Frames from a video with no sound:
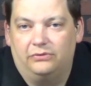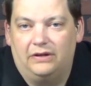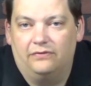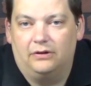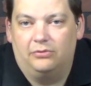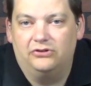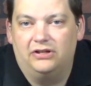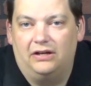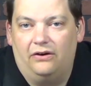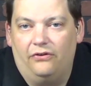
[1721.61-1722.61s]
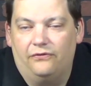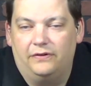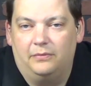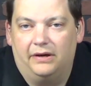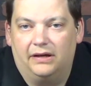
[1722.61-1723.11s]
We definitely appreciate all the
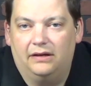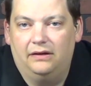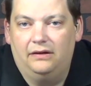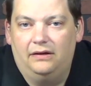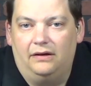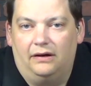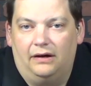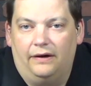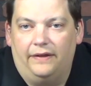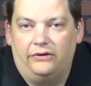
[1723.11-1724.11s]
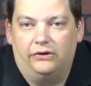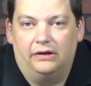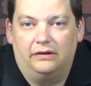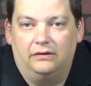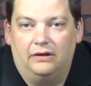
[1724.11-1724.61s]
feedback that
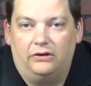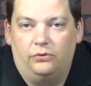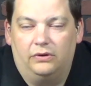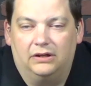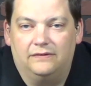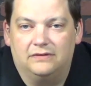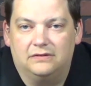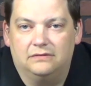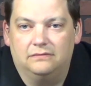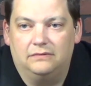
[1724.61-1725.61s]
you want to give us.